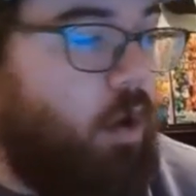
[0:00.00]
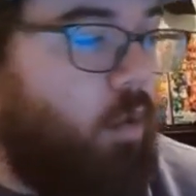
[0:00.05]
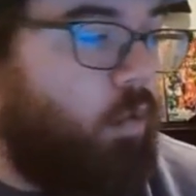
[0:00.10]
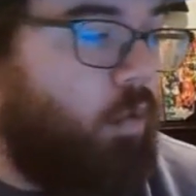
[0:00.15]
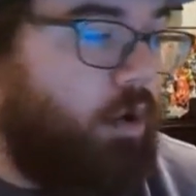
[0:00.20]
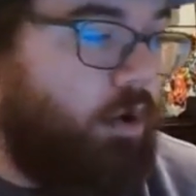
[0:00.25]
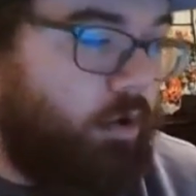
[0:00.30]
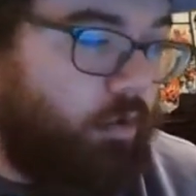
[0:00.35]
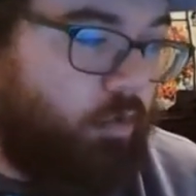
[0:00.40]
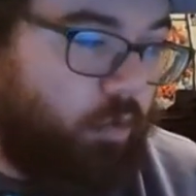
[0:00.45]

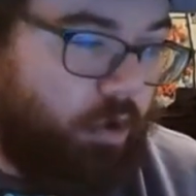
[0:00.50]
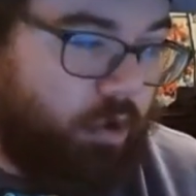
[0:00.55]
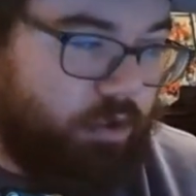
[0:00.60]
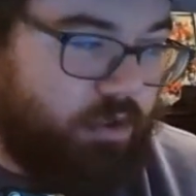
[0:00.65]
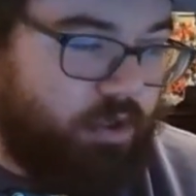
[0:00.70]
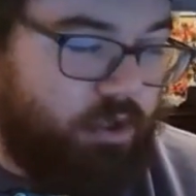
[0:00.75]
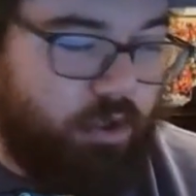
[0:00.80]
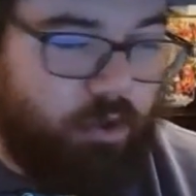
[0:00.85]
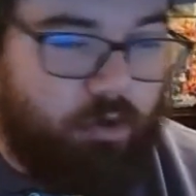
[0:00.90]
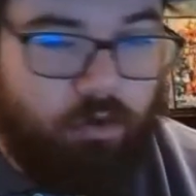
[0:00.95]
Real
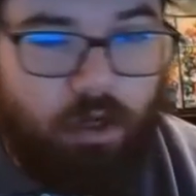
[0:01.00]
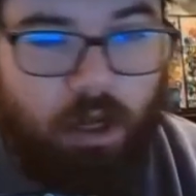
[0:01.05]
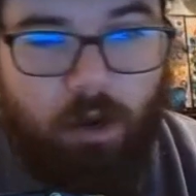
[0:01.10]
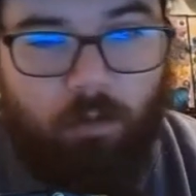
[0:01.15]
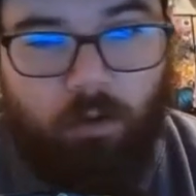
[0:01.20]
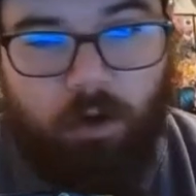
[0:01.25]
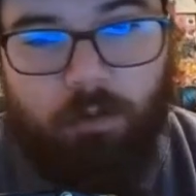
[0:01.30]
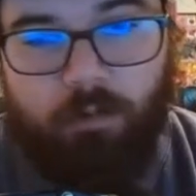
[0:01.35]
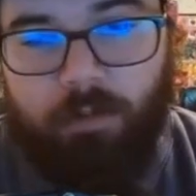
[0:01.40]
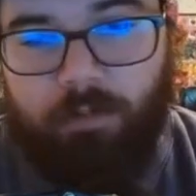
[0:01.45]
soon.
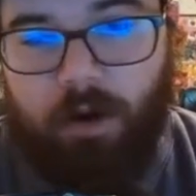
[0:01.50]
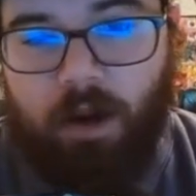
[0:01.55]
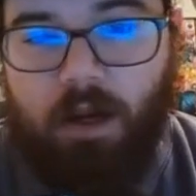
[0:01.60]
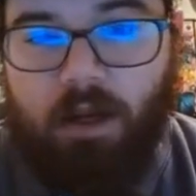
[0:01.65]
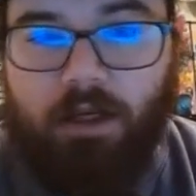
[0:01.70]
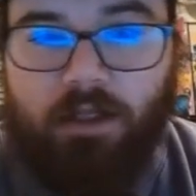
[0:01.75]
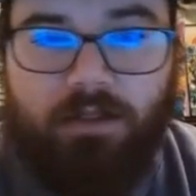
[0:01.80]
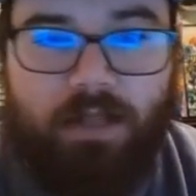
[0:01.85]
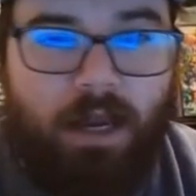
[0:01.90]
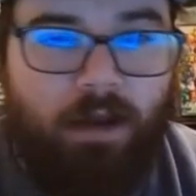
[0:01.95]
We're going to be
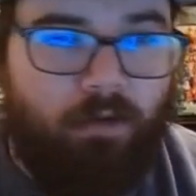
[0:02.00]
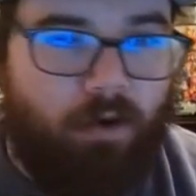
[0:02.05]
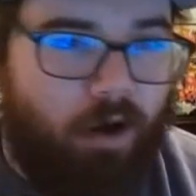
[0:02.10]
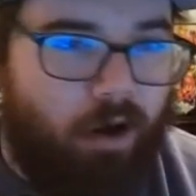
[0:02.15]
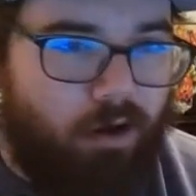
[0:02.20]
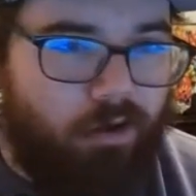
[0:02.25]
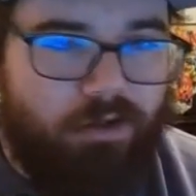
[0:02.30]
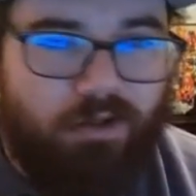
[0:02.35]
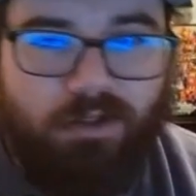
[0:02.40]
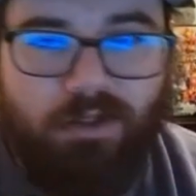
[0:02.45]
breaking it down
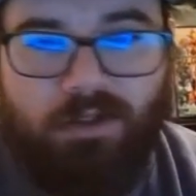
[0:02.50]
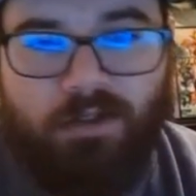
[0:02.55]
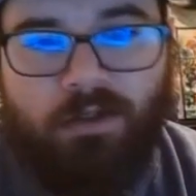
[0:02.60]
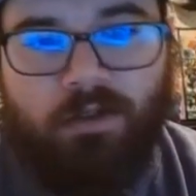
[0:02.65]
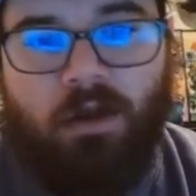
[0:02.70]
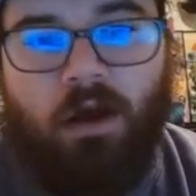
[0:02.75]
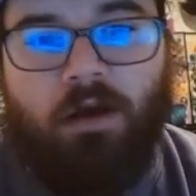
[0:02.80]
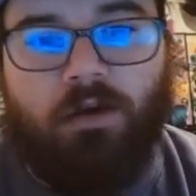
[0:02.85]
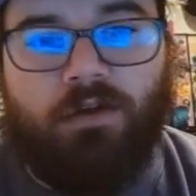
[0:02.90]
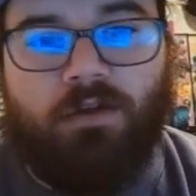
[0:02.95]
all season
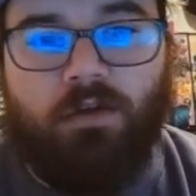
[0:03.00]
long.